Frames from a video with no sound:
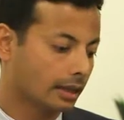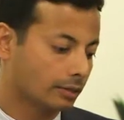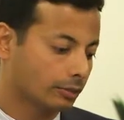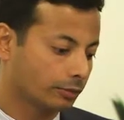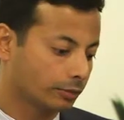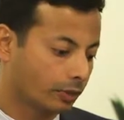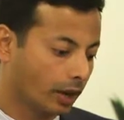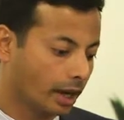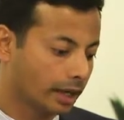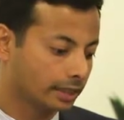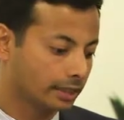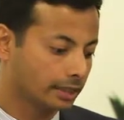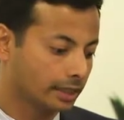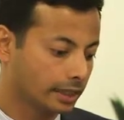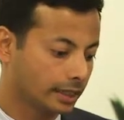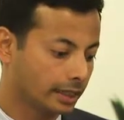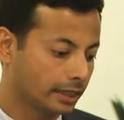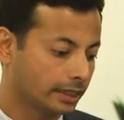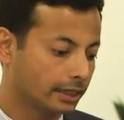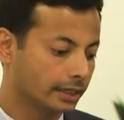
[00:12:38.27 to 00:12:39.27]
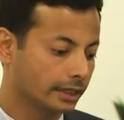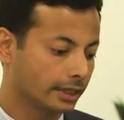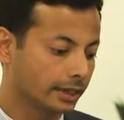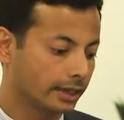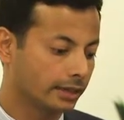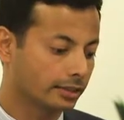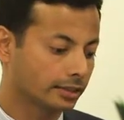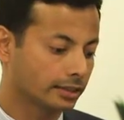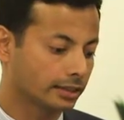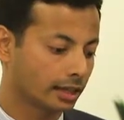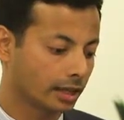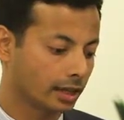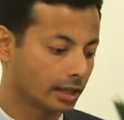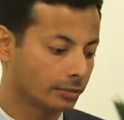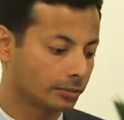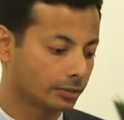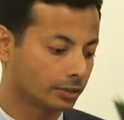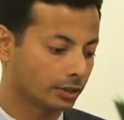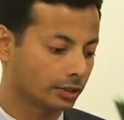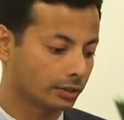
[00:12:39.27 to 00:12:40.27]
Finally, in
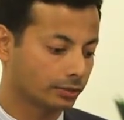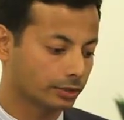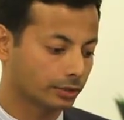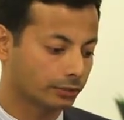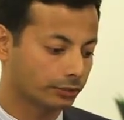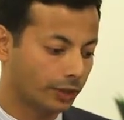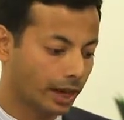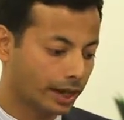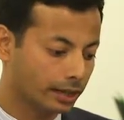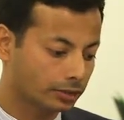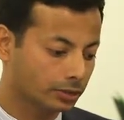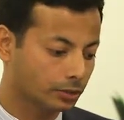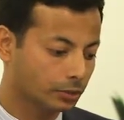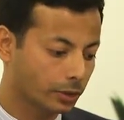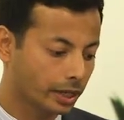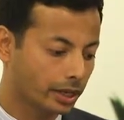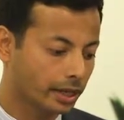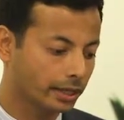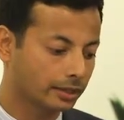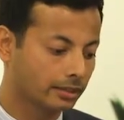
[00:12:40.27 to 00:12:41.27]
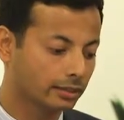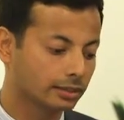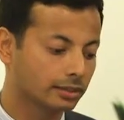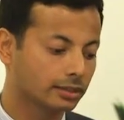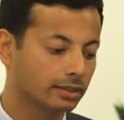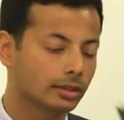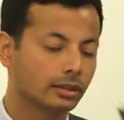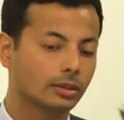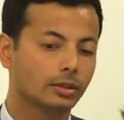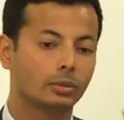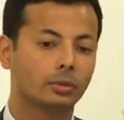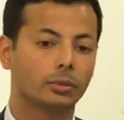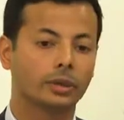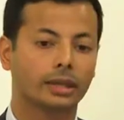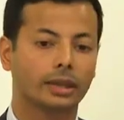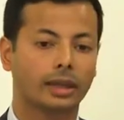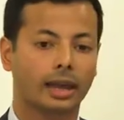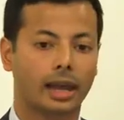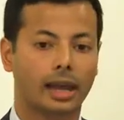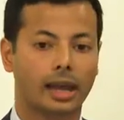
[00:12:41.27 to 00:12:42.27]
terms of the factor weights,
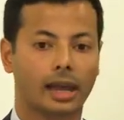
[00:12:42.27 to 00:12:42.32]
we